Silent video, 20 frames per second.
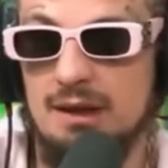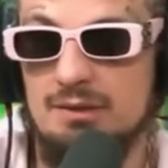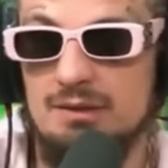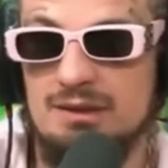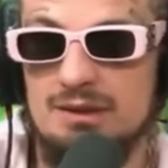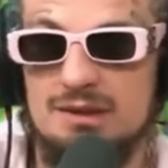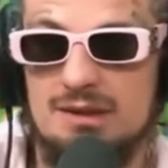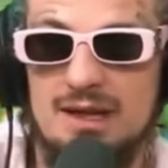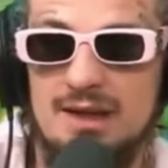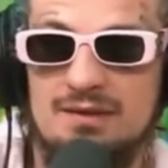I
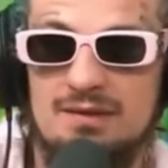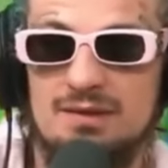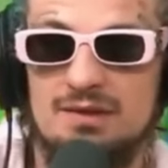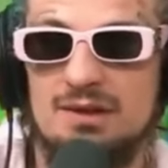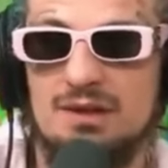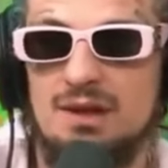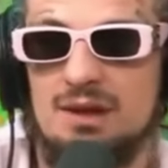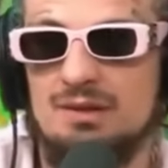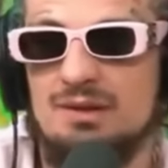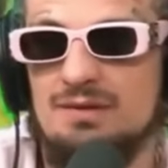was never
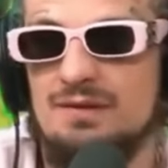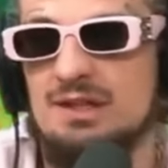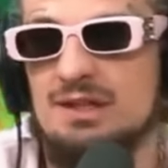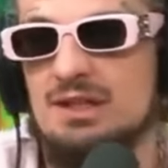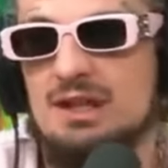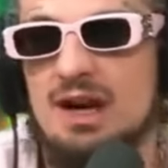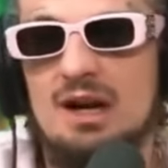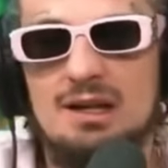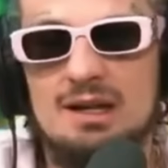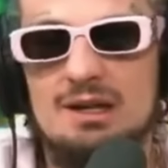
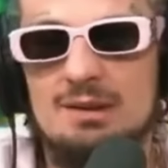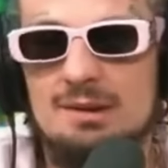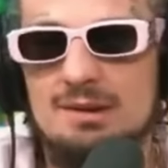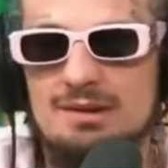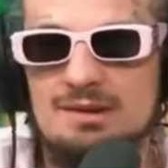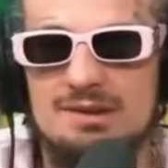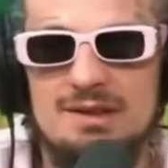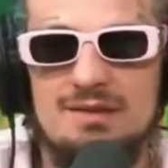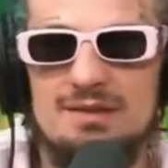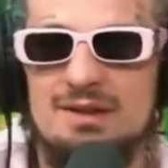ducking him. I
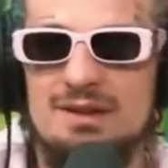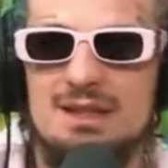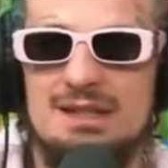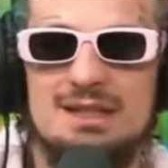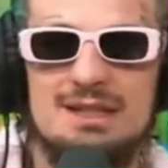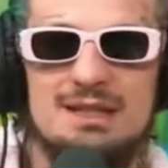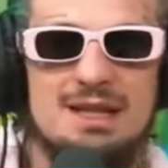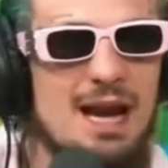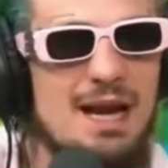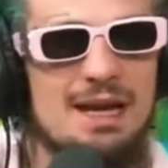was just never
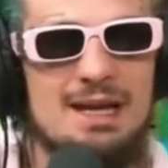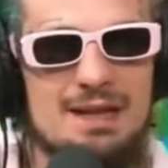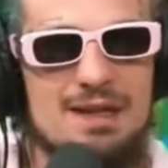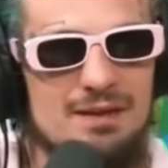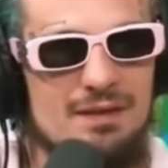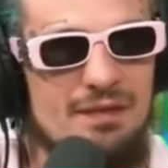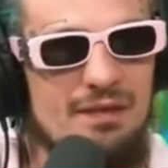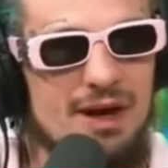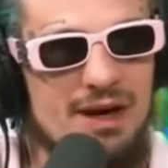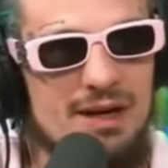excited
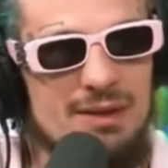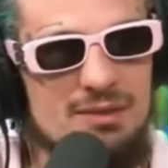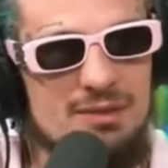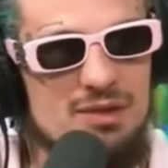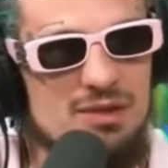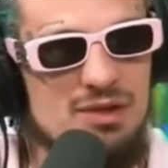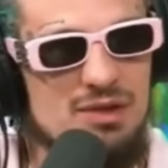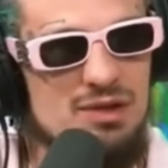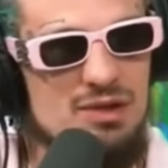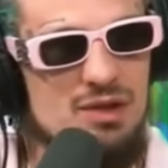to fight him.
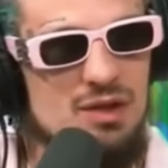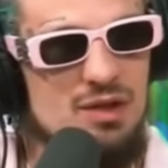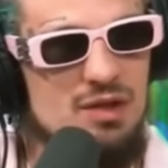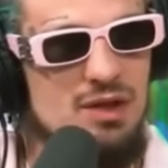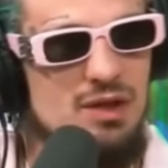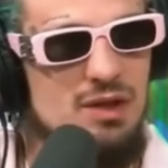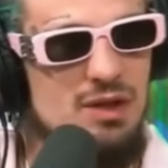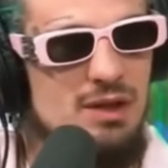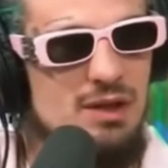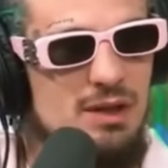He's just such
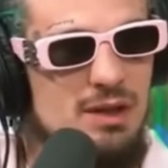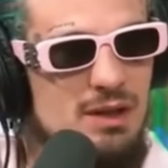a,